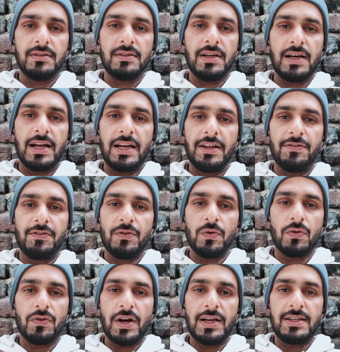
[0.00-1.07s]
and if you
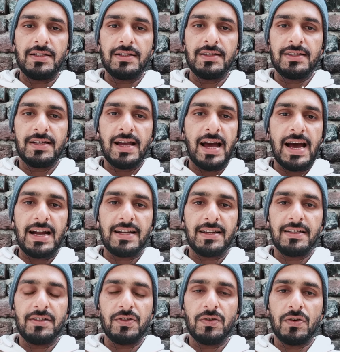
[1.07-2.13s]
write cat
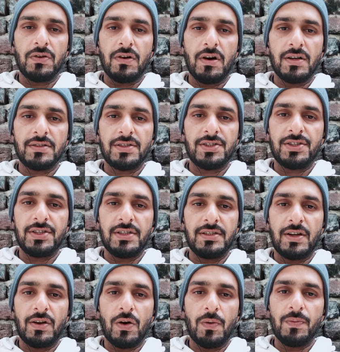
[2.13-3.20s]
in your answer sheet,
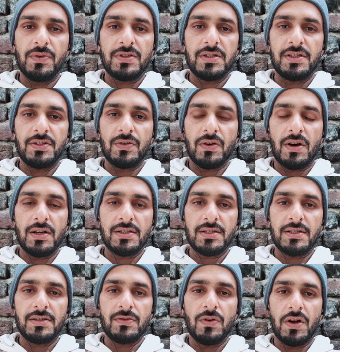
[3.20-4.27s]
then obviously your answer
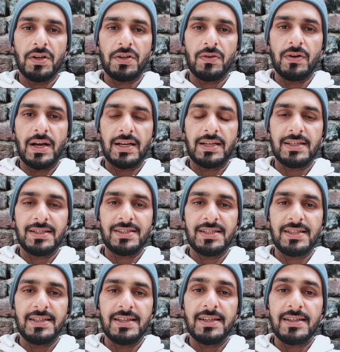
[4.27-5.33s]
is going to get
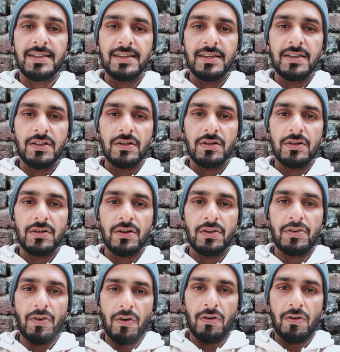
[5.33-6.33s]
considered wrong.